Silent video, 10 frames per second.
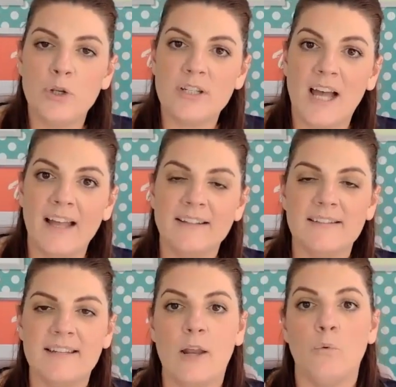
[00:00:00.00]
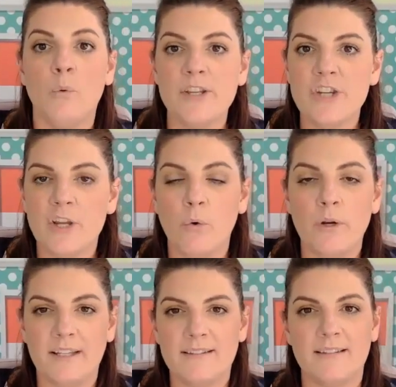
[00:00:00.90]
you to understand which
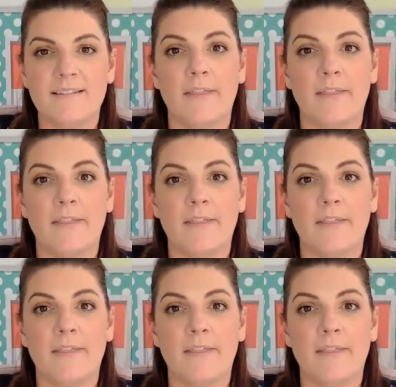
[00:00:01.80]
audiences